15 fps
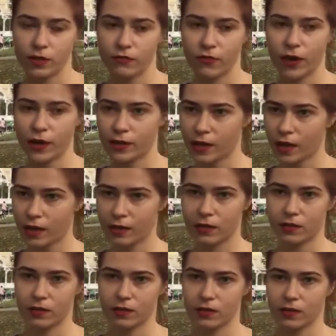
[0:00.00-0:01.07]
If I like
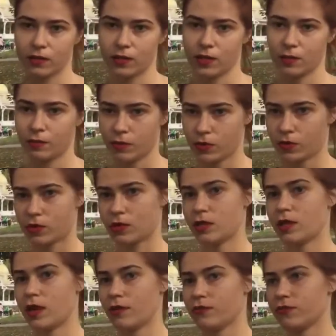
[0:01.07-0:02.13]
uh, him, it's
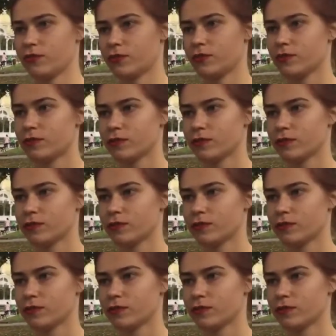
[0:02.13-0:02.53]
enough. Mm